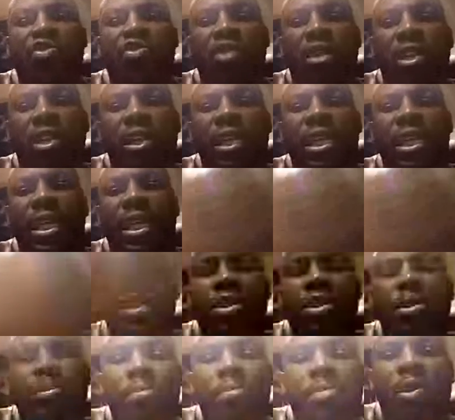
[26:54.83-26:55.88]
drunk a gallon
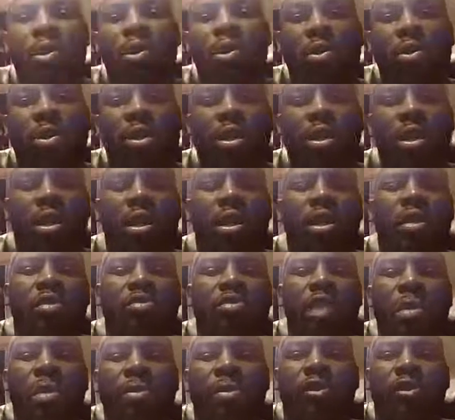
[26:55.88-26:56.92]
of milk
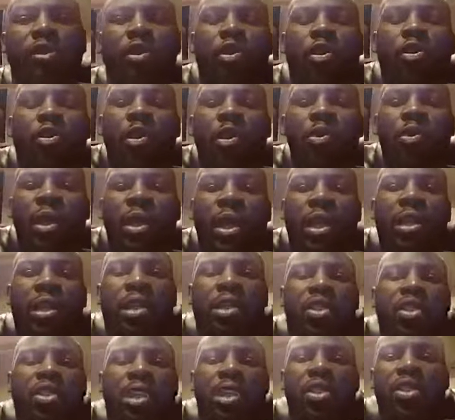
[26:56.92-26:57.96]
right before we weighed in,
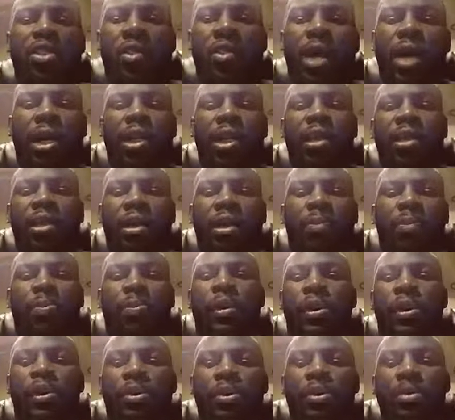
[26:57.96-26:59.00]
just so I can
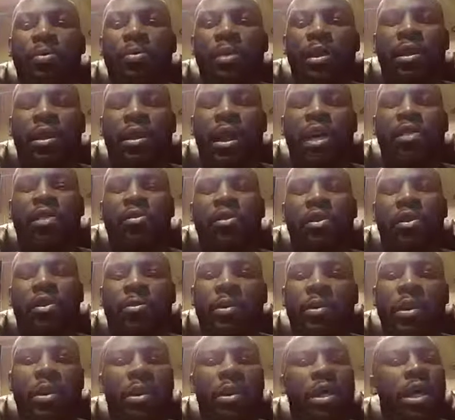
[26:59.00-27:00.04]
appear to be heavier.
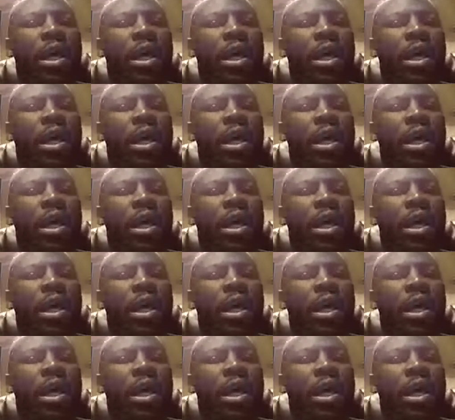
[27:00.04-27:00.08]
But